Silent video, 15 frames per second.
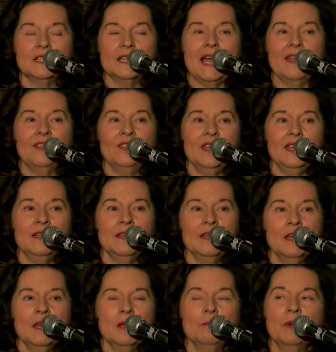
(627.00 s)
and I think
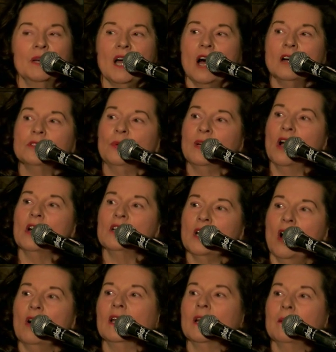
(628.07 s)
because we are
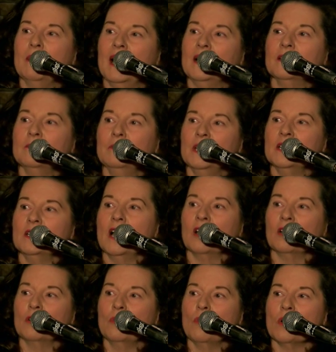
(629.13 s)
talking about the $1 Million
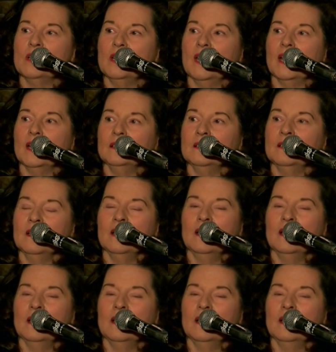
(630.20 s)
Quartet,